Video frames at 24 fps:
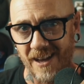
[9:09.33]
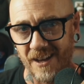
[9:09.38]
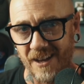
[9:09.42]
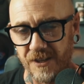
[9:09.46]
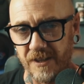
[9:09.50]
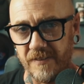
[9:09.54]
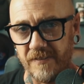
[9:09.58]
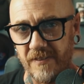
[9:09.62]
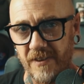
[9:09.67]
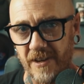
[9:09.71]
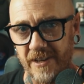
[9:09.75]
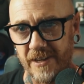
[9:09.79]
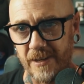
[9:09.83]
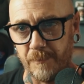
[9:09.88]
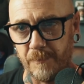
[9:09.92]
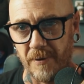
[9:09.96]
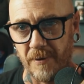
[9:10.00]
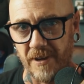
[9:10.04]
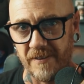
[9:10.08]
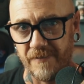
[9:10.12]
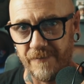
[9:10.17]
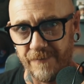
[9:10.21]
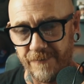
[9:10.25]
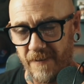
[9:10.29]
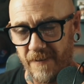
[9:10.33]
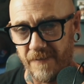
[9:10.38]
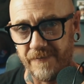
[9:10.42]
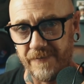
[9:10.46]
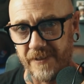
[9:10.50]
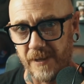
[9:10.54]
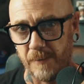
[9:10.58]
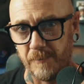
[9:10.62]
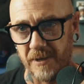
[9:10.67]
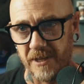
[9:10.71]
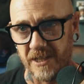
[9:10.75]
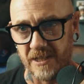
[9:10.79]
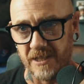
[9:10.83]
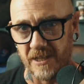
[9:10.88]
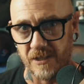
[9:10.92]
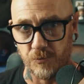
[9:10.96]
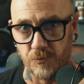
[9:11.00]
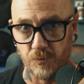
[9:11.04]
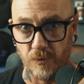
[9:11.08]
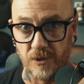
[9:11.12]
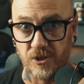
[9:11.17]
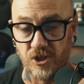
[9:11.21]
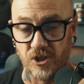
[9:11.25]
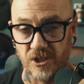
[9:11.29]
and divided by 50
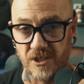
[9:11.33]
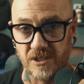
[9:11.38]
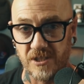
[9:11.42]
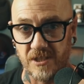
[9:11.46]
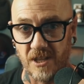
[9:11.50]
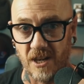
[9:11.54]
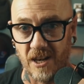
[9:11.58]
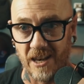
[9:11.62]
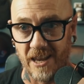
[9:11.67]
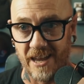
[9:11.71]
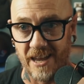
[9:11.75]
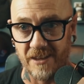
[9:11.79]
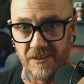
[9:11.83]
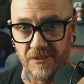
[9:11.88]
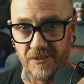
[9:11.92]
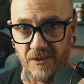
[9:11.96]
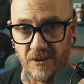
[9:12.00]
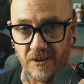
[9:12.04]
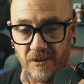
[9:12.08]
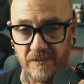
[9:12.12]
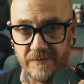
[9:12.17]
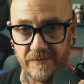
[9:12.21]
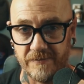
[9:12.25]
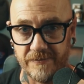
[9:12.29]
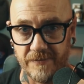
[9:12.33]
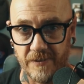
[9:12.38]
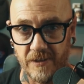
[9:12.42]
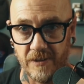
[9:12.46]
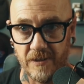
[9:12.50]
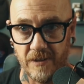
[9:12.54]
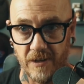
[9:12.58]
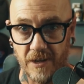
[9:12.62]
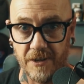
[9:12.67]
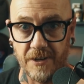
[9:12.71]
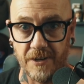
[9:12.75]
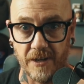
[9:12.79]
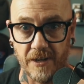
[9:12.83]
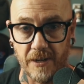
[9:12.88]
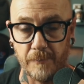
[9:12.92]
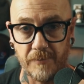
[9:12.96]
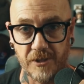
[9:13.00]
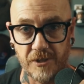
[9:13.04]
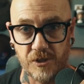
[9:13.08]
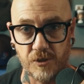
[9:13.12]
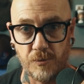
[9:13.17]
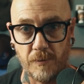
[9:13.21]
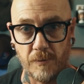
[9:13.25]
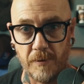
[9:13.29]
meters, which is the length of an
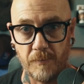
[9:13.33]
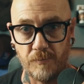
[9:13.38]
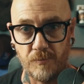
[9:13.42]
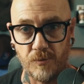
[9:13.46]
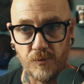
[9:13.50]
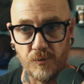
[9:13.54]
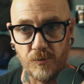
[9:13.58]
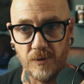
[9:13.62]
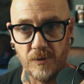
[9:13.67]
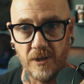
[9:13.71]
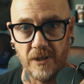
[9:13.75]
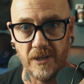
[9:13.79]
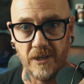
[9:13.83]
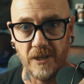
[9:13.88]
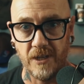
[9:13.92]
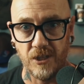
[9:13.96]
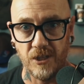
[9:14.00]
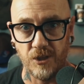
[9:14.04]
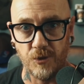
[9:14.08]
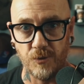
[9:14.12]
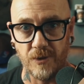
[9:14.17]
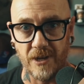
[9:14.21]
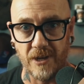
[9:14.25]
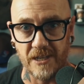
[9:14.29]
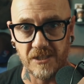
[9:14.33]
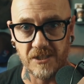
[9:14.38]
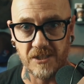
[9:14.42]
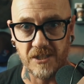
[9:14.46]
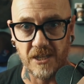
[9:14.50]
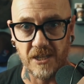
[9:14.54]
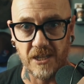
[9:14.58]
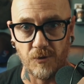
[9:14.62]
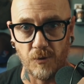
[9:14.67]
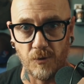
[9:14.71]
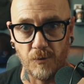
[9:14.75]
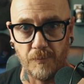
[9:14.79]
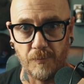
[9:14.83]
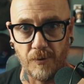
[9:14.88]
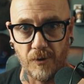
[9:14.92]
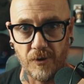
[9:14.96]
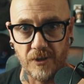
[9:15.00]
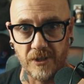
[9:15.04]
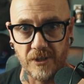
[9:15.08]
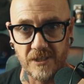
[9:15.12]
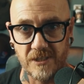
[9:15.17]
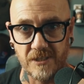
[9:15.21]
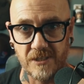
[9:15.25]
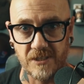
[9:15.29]
Olympic swimming pool, you get
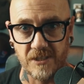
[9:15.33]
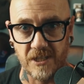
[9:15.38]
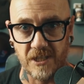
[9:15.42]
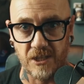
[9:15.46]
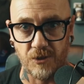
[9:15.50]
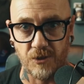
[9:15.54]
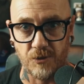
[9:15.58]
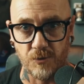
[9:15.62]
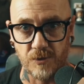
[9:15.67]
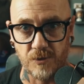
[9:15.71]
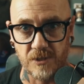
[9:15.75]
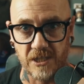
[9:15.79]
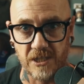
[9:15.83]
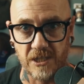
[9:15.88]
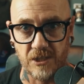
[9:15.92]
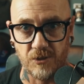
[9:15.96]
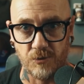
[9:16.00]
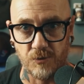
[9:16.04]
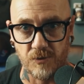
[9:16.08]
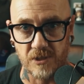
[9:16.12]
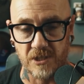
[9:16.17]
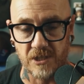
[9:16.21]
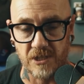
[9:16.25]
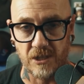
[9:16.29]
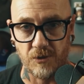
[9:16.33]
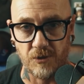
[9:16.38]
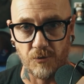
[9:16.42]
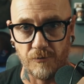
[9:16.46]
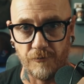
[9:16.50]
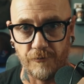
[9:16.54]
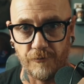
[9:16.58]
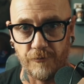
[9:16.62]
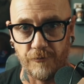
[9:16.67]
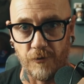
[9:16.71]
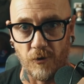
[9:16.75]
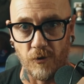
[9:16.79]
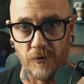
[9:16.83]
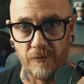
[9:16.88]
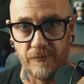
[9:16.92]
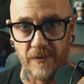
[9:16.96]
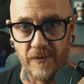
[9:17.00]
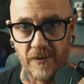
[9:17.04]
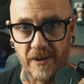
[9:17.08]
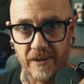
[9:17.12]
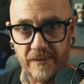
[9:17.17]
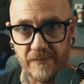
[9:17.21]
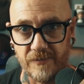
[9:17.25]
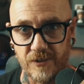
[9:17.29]

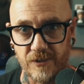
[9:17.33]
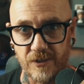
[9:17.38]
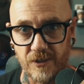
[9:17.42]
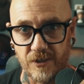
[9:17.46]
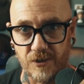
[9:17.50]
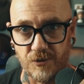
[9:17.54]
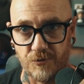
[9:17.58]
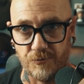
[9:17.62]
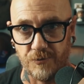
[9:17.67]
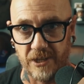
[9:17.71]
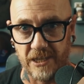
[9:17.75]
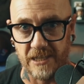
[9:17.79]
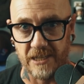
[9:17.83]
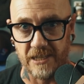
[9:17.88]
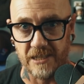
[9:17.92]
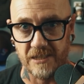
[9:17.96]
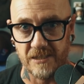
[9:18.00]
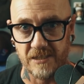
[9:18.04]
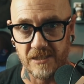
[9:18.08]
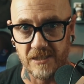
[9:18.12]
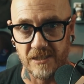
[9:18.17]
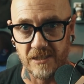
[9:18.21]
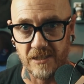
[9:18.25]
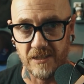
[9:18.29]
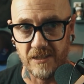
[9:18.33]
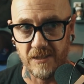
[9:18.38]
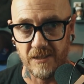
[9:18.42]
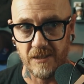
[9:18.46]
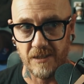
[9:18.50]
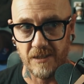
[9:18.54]
0.00045 degrees